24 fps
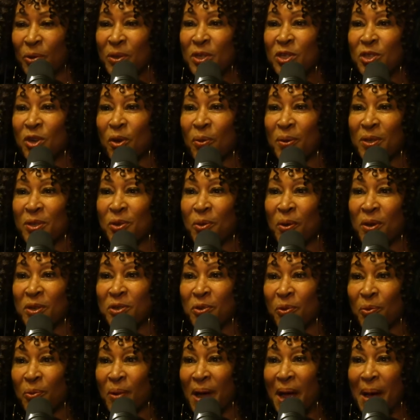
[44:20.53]
Christo is
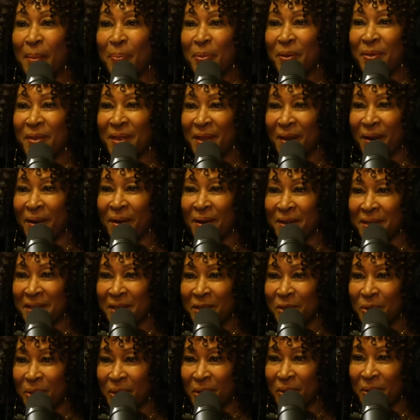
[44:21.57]
going to wrap the
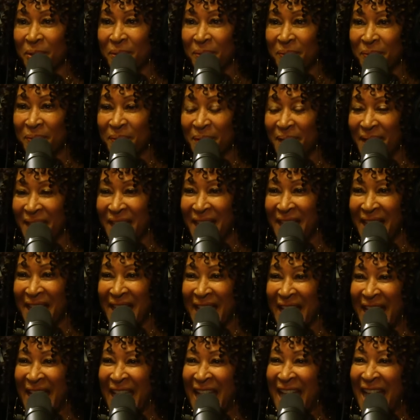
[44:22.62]
Arc de Triomphe.
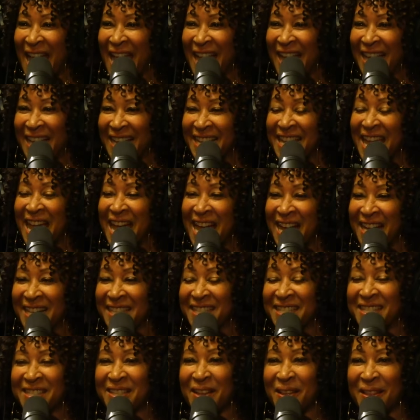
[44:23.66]
Oh, no kidding.
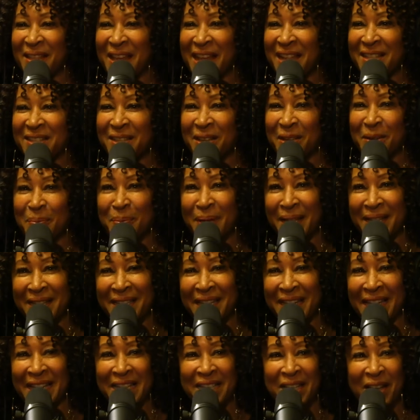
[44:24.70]
Yeah. So that's going to be
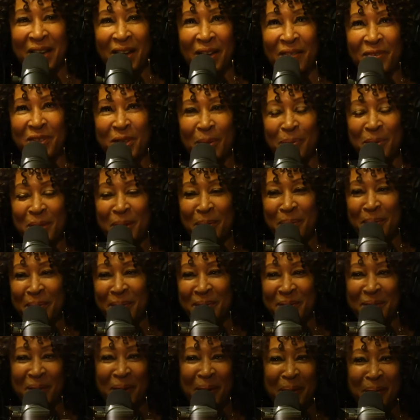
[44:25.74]
at the end of
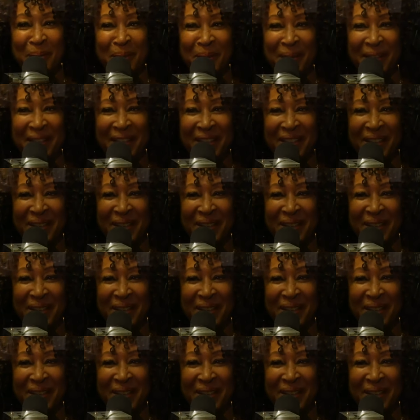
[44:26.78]
September. So I'm,